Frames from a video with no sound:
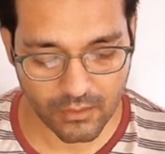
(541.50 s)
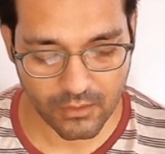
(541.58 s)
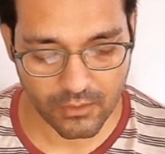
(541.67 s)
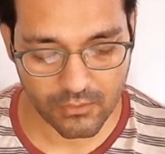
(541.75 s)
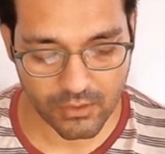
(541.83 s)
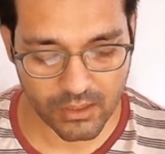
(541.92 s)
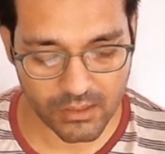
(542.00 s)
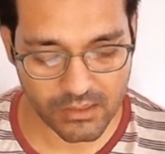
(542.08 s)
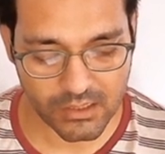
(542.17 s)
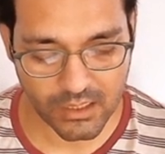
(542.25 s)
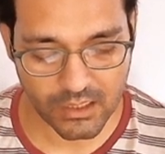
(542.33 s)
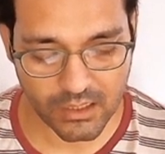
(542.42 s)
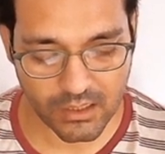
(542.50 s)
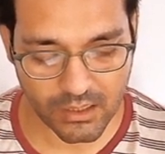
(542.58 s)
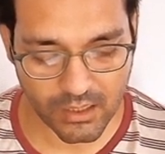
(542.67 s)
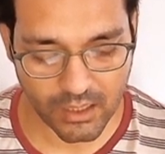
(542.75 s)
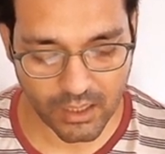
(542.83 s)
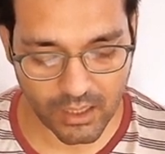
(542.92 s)
You can
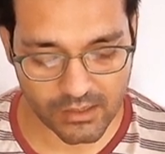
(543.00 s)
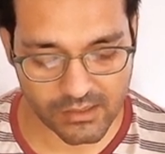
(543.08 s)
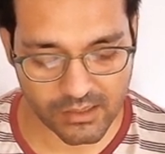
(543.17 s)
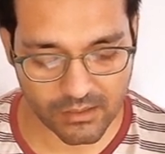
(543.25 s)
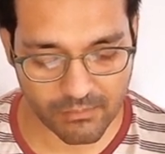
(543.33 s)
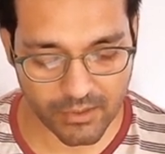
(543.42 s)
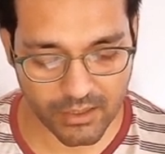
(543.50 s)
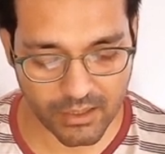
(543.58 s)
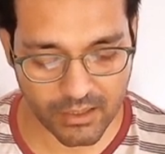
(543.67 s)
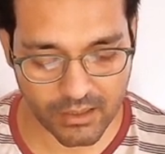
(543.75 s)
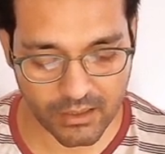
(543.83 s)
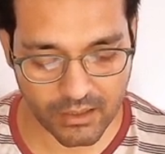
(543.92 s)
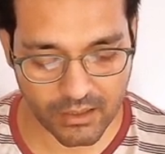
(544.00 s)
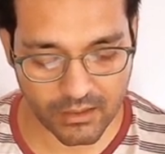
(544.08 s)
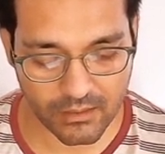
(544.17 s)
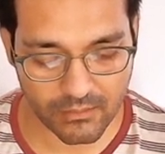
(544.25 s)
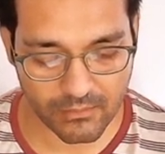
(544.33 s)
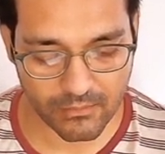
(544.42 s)
see a submarine
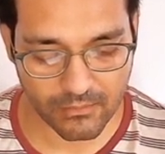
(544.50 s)
here.